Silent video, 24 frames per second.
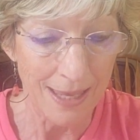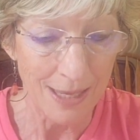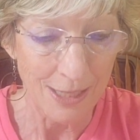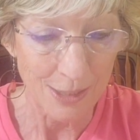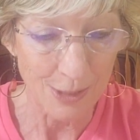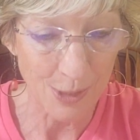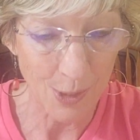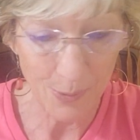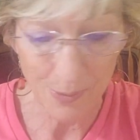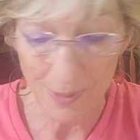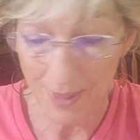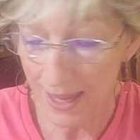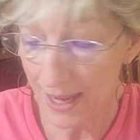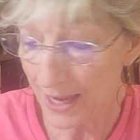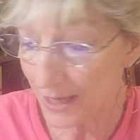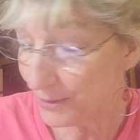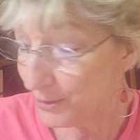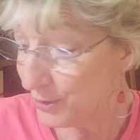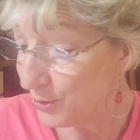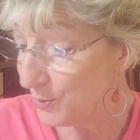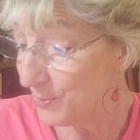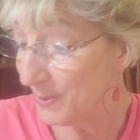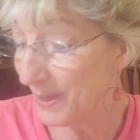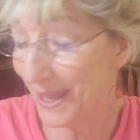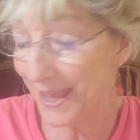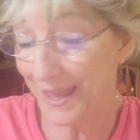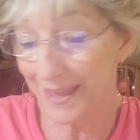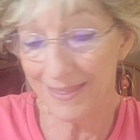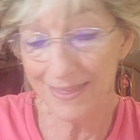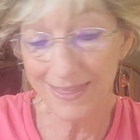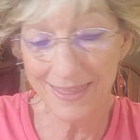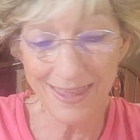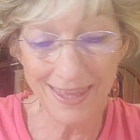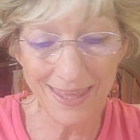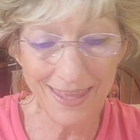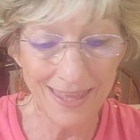So then you
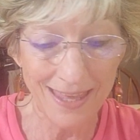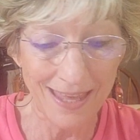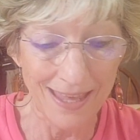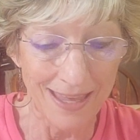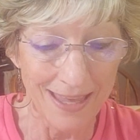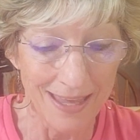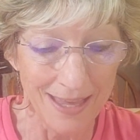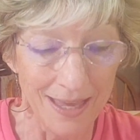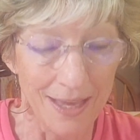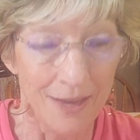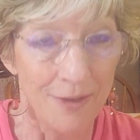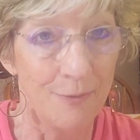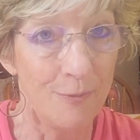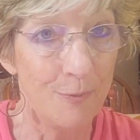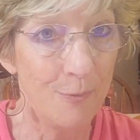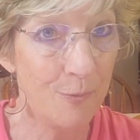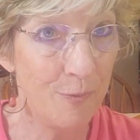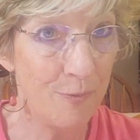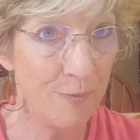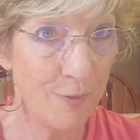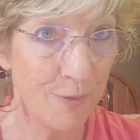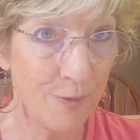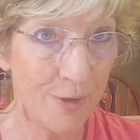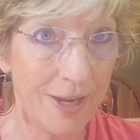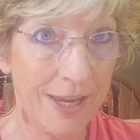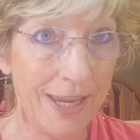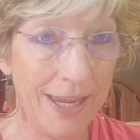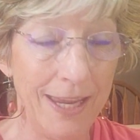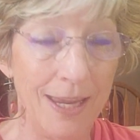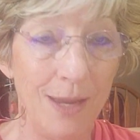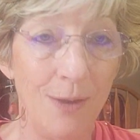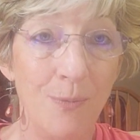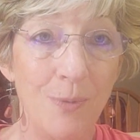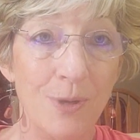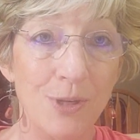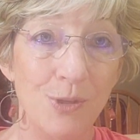get the
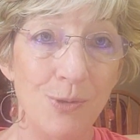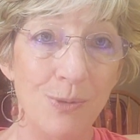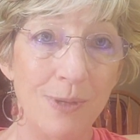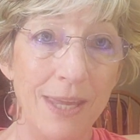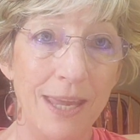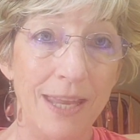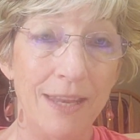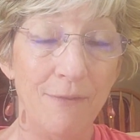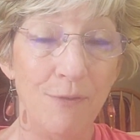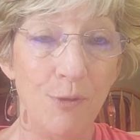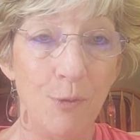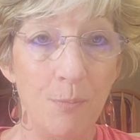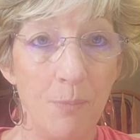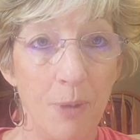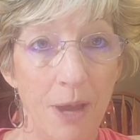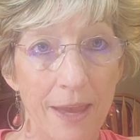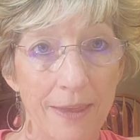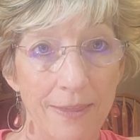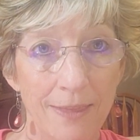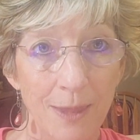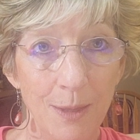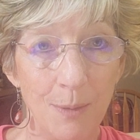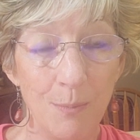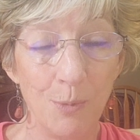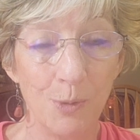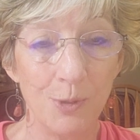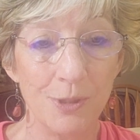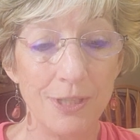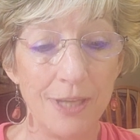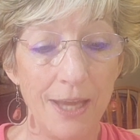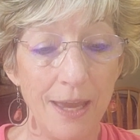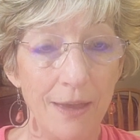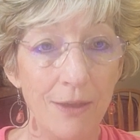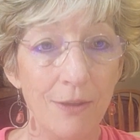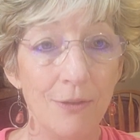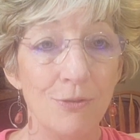free, what you get if you buy the
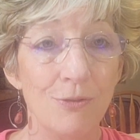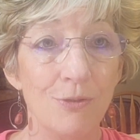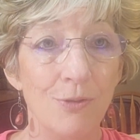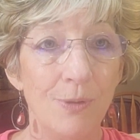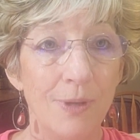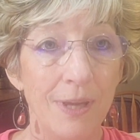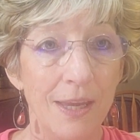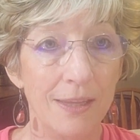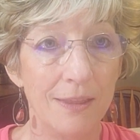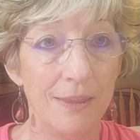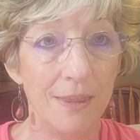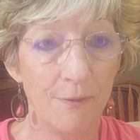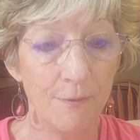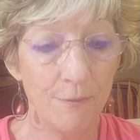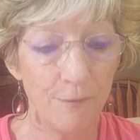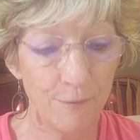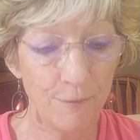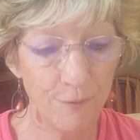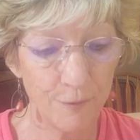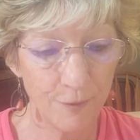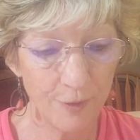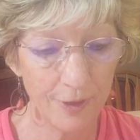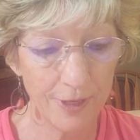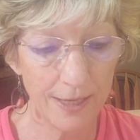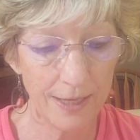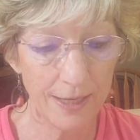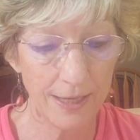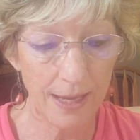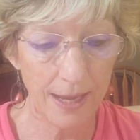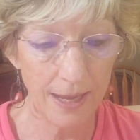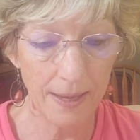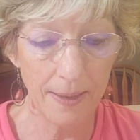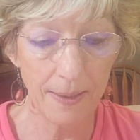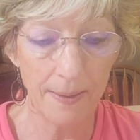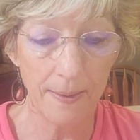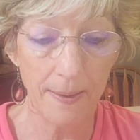Immortelle is you get the free